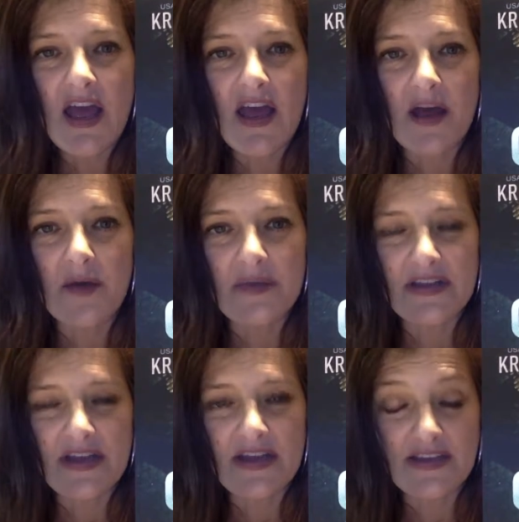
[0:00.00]
um,
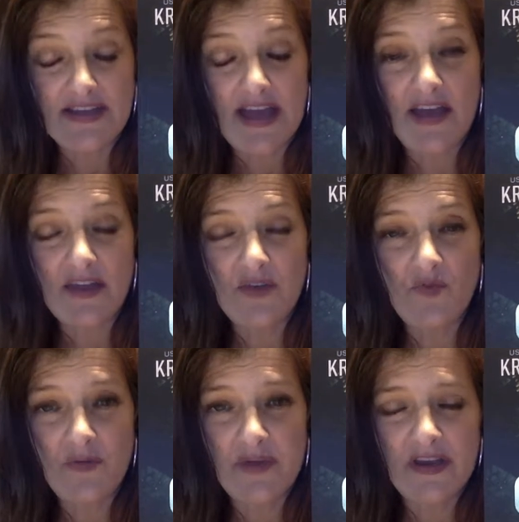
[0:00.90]
an, an, Italian
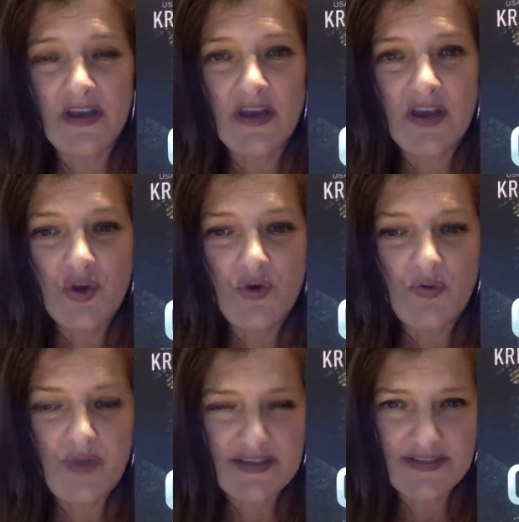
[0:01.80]
woman who
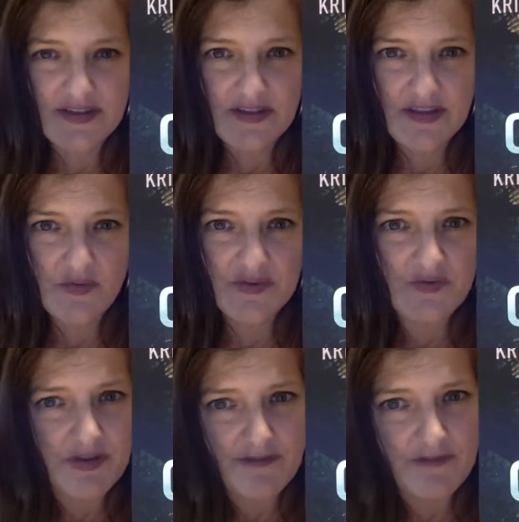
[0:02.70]
basically was
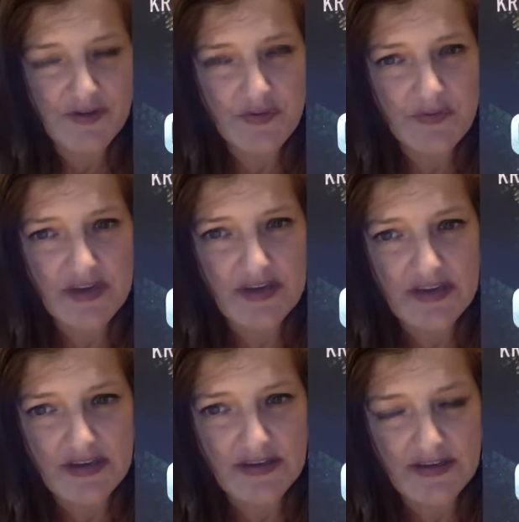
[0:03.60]
one of the first women in
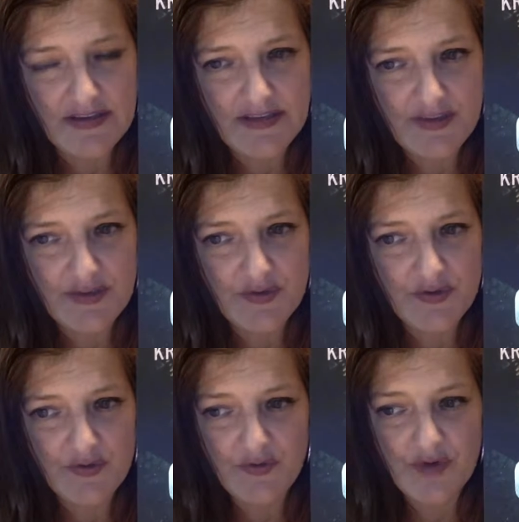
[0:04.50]
Italy
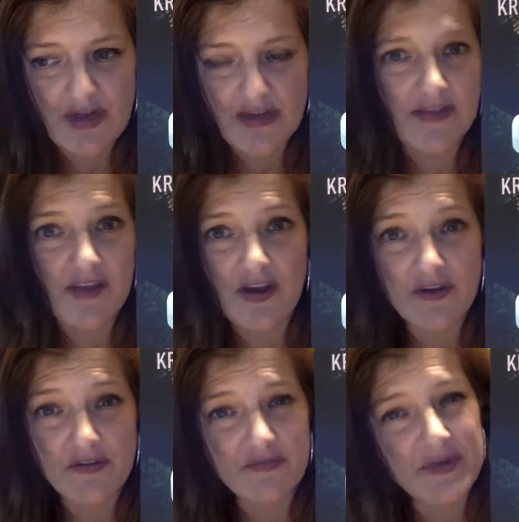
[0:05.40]
to uh, get the
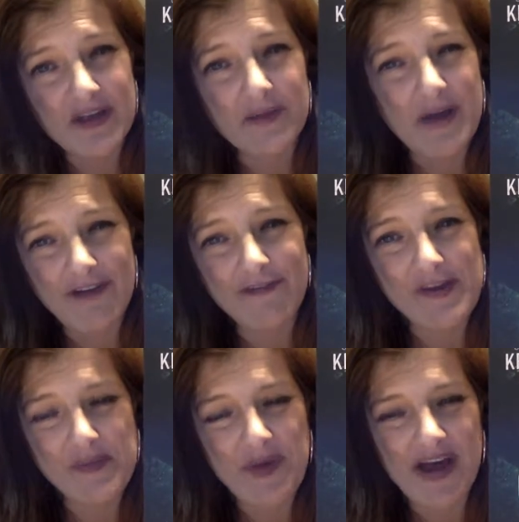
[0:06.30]
honor of being a
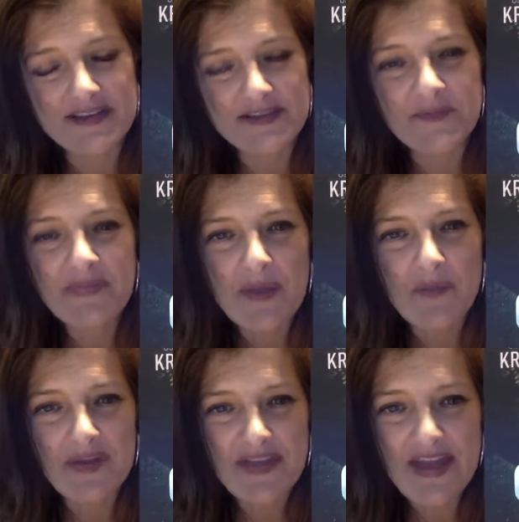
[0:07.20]
mafia boss.
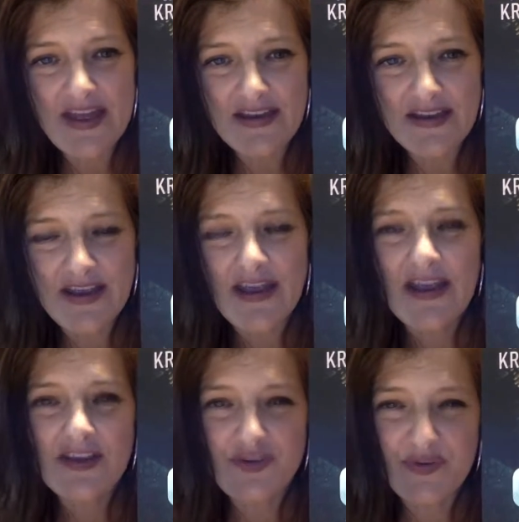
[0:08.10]
But then
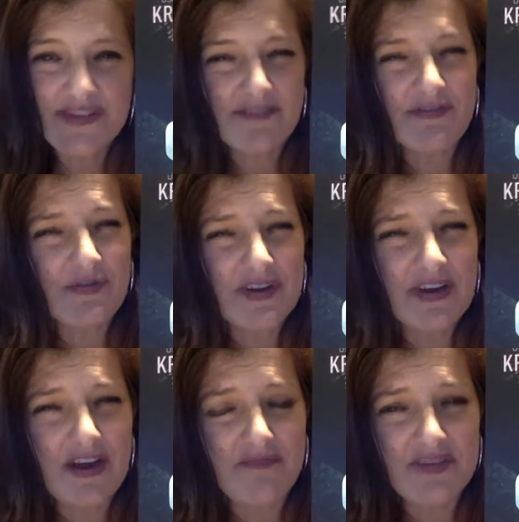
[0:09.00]
she pissed everyone
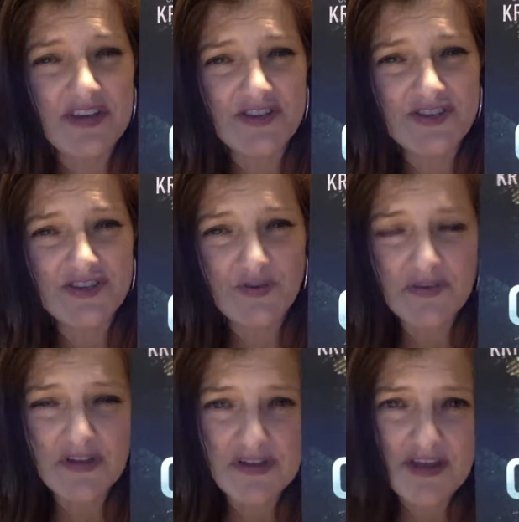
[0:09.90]
off because she
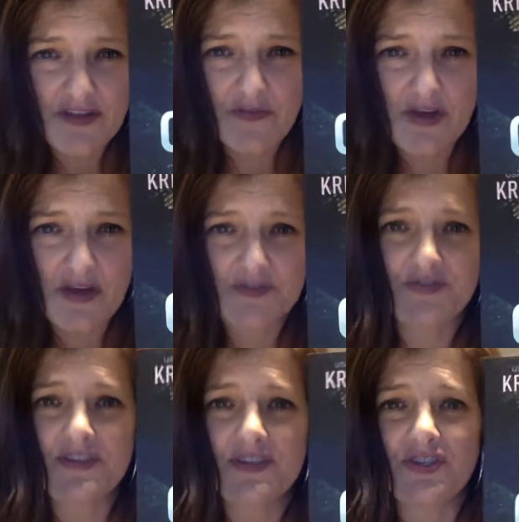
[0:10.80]
told all the other
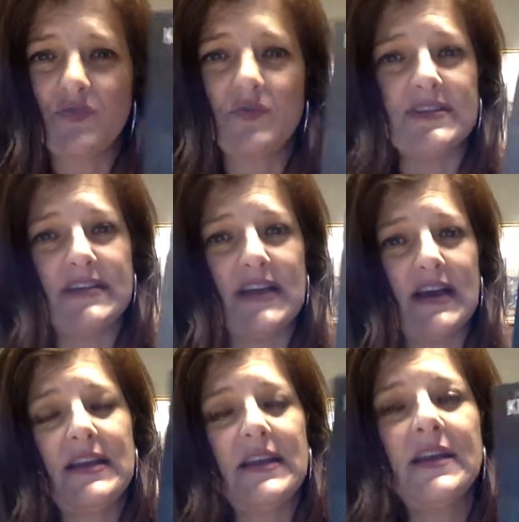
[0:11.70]
mobsters that she was
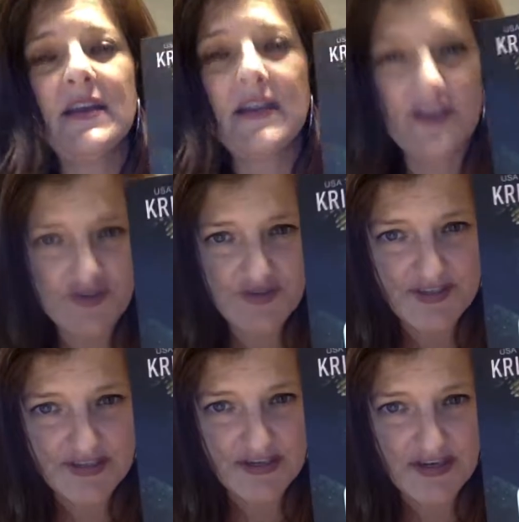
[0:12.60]
not
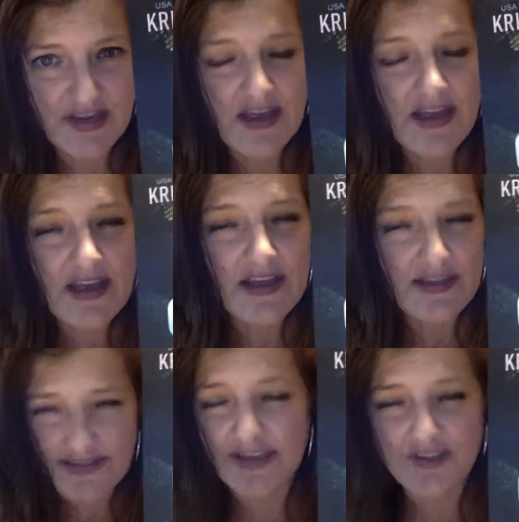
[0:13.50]
interested in
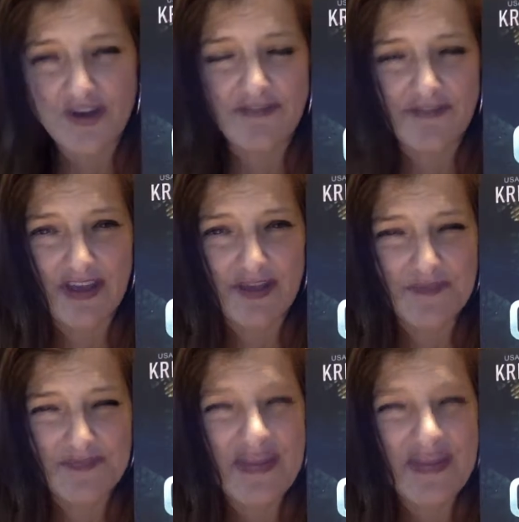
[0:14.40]
sex trafficking.